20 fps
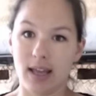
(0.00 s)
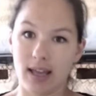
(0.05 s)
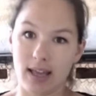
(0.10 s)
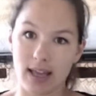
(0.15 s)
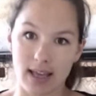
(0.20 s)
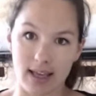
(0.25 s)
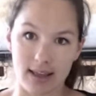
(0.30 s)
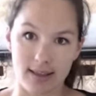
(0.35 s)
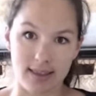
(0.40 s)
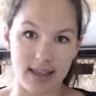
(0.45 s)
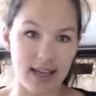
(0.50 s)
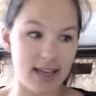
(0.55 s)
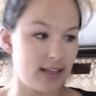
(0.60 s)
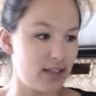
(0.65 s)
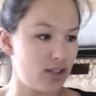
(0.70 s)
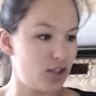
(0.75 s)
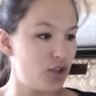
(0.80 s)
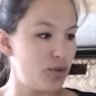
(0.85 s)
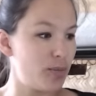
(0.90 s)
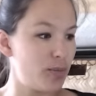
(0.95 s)
And then
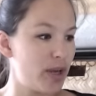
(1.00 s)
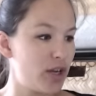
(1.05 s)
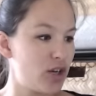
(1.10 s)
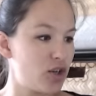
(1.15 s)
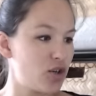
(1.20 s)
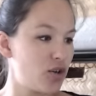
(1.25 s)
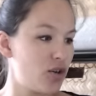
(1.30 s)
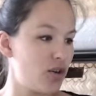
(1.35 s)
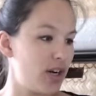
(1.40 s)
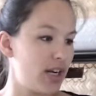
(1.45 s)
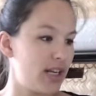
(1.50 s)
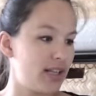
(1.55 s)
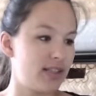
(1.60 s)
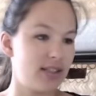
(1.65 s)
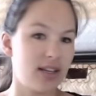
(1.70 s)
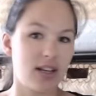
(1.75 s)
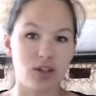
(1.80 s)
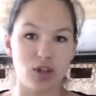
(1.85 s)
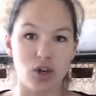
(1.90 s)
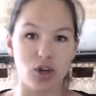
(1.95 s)
to make sure it's
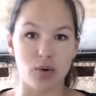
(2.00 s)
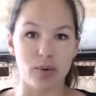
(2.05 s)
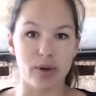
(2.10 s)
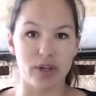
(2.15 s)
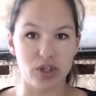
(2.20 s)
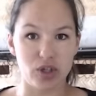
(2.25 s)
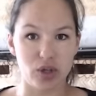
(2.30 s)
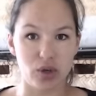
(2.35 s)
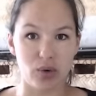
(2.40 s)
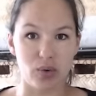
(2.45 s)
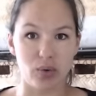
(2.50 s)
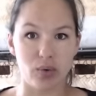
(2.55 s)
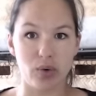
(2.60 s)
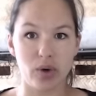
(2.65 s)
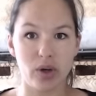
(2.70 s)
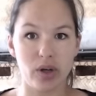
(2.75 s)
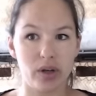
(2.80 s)
not going to,